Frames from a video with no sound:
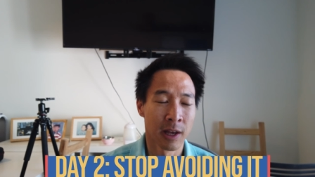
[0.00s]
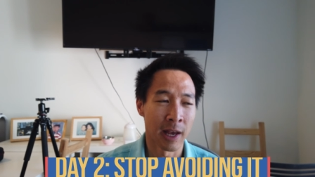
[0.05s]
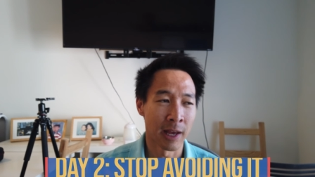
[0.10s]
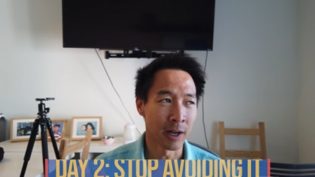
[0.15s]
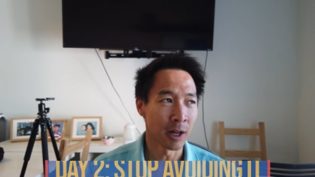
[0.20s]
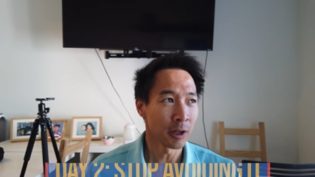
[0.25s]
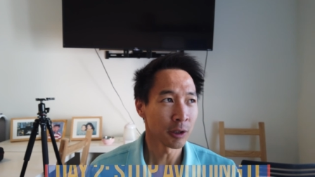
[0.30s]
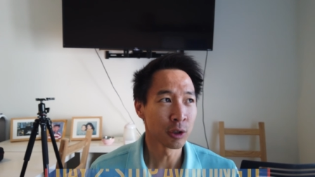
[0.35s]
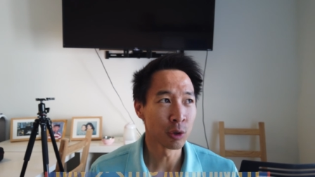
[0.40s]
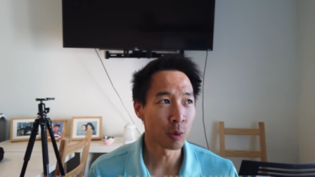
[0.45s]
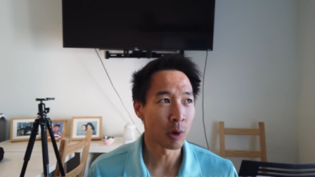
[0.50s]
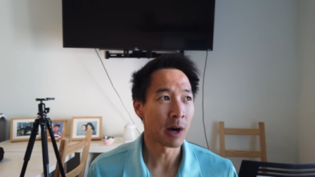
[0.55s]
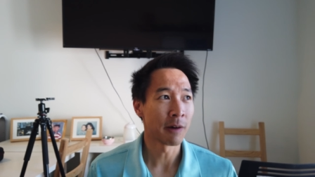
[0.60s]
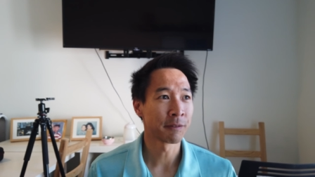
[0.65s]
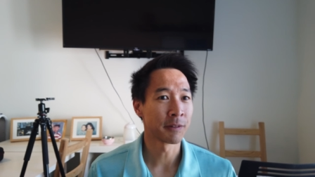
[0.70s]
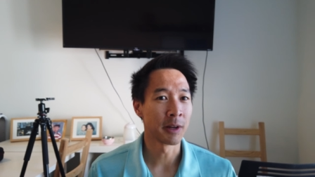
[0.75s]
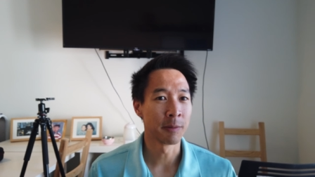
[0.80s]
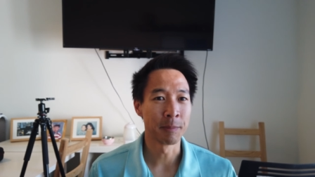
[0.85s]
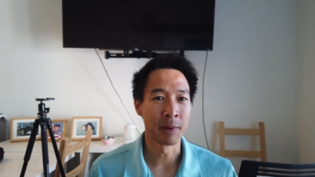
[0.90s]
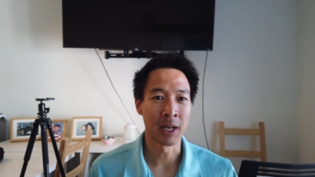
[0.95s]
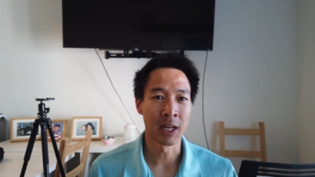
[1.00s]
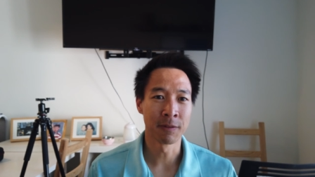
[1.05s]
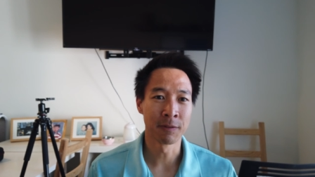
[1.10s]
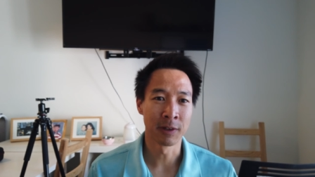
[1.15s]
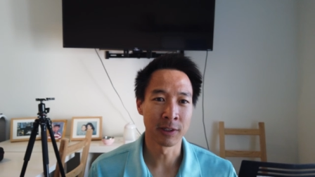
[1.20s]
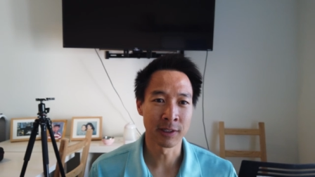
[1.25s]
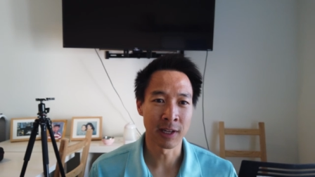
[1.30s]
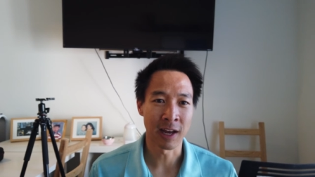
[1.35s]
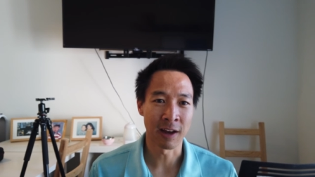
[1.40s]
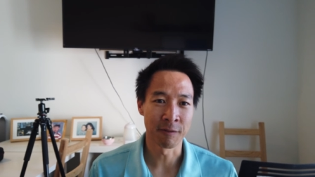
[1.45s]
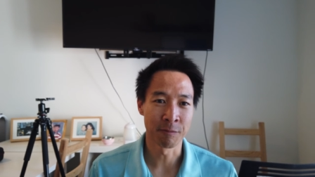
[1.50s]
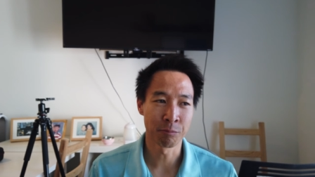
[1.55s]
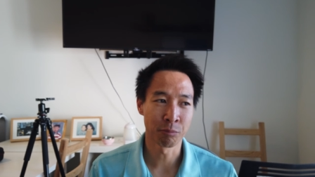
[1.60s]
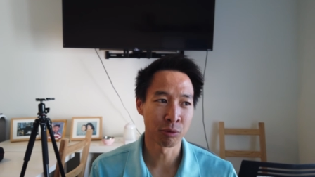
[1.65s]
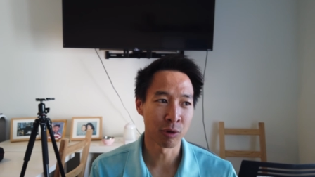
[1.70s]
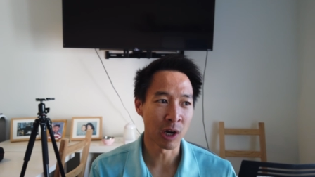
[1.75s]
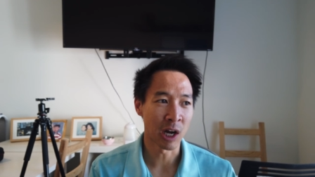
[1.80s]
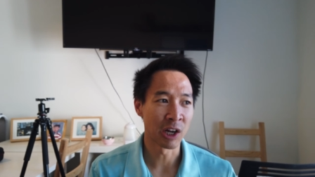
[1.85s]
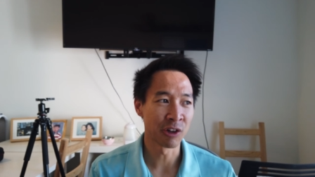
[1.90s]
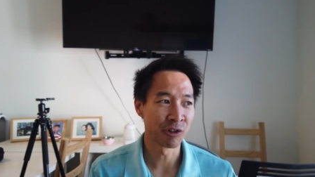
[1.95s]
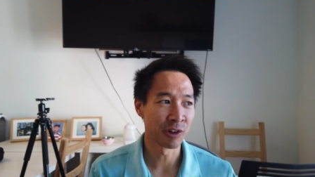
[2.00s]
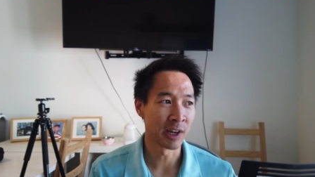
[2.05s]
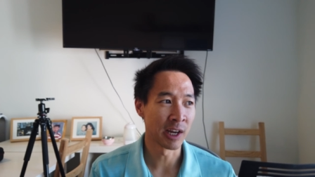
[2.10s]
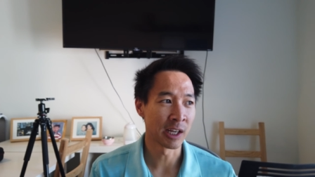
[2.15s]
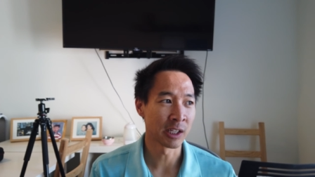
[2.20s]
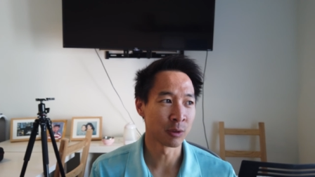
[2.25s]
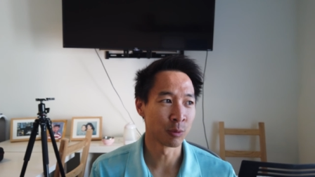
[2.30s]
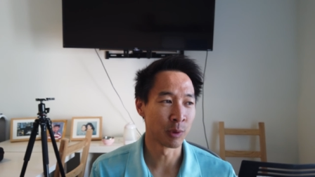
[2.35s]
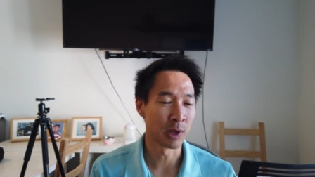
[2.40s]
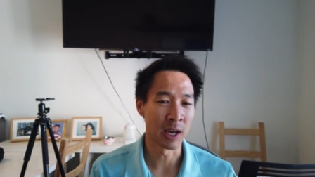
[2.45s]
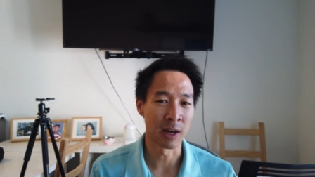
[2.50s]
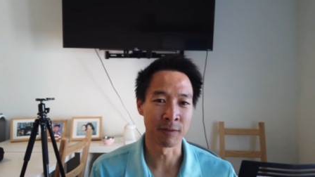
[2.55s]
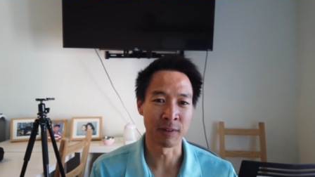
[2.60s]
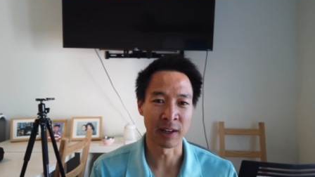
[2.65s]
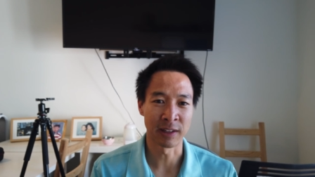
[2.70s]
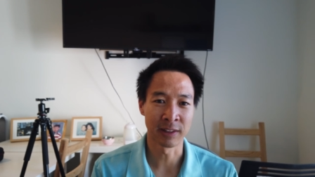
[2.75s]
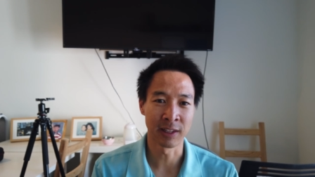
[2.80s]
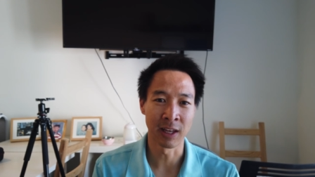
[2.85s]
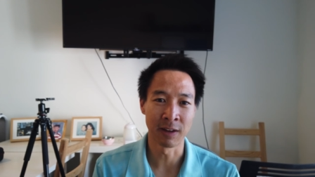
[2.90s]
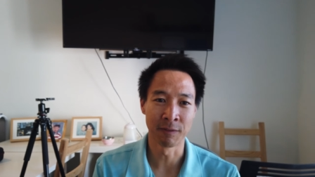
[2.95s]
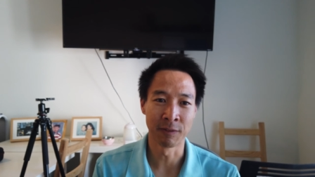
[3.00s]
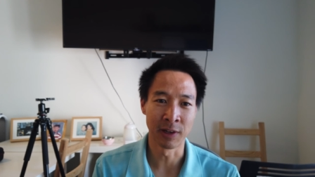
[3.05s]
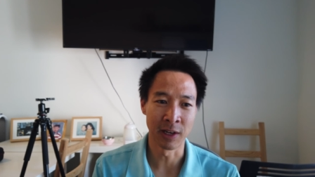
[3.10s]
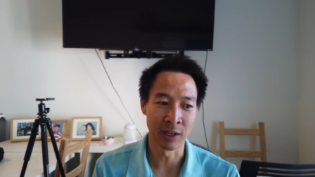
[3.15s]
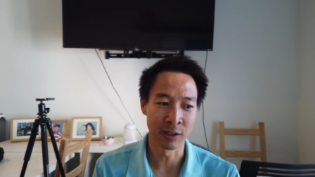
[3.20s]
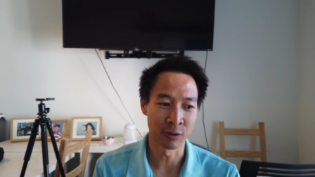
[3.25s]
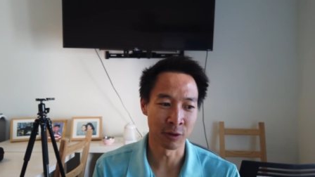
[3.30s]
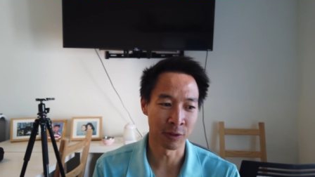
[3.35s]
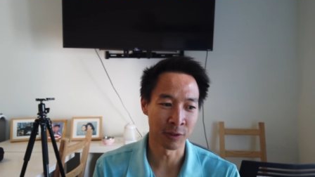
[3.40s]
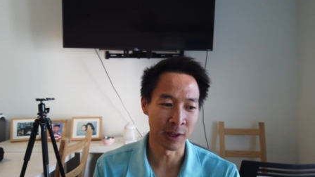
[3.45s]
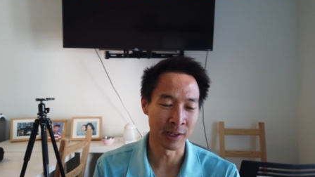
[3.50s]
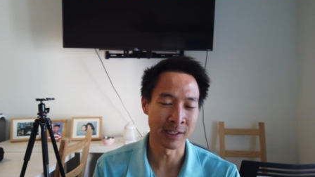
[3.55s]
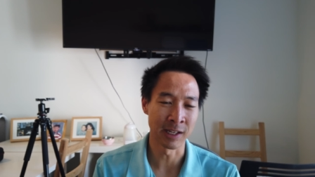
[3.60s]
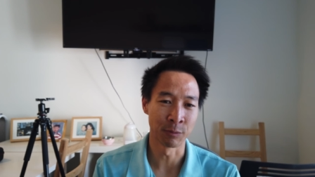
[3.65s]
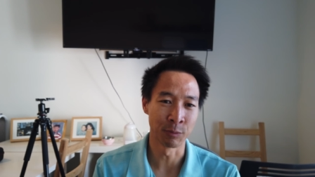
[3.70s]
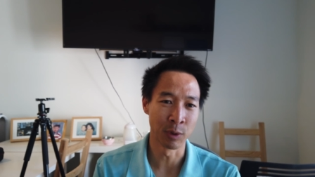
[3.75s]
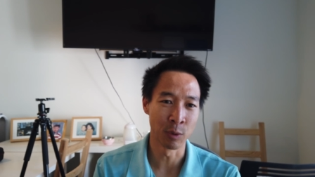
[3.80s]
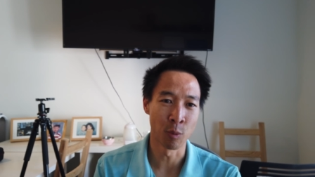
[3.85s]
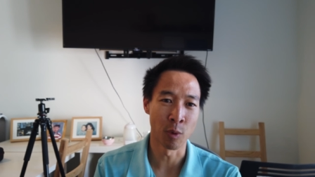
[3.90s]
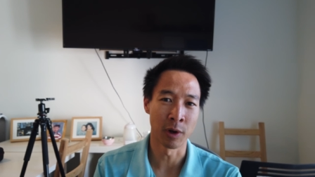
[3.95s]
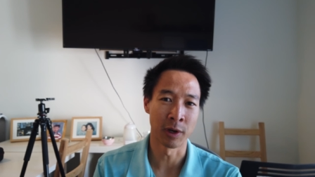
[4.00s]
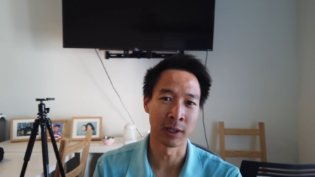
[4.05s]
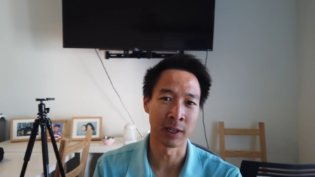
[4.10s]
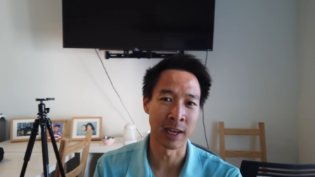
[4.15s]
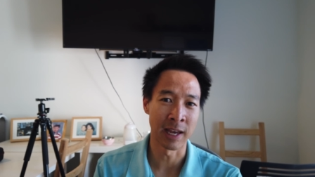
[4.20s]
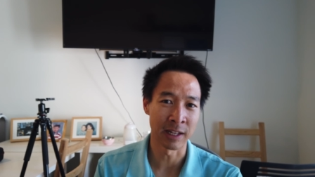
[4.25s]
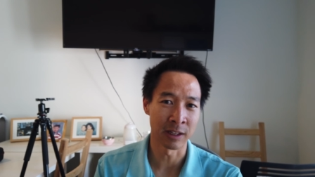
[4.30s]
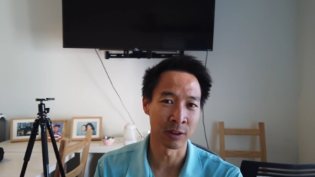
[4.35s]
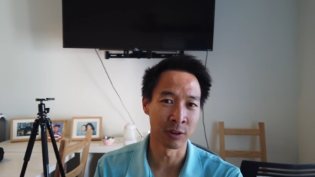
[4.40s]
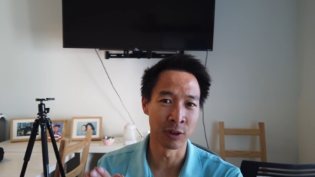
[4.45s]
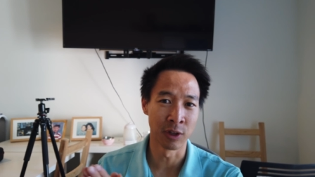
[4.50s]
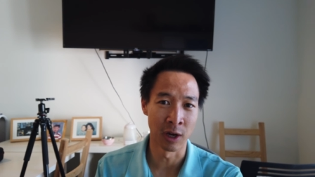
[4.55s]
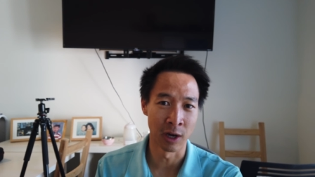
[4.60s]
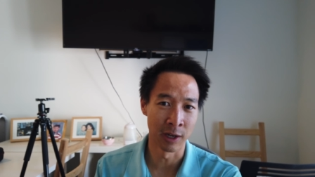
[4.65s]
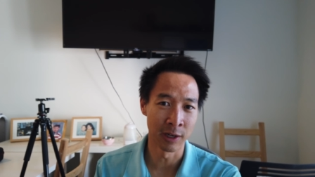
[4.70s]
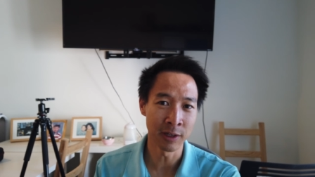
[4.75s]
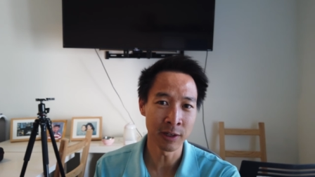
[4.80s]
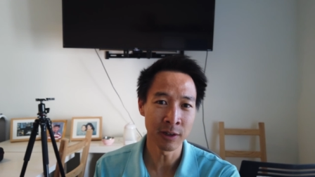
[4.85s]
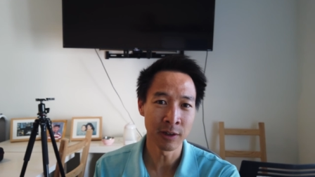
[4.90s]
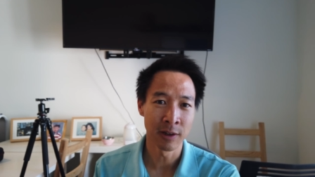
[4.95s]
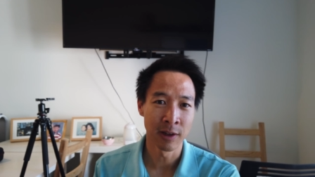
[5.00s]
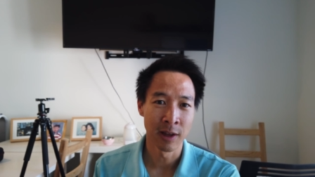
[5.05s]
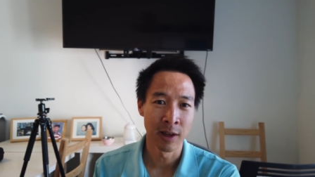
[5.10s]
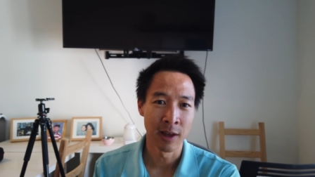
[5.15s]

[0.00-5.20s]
And all too often, many of us have projects, we have activities or things that we want to get done,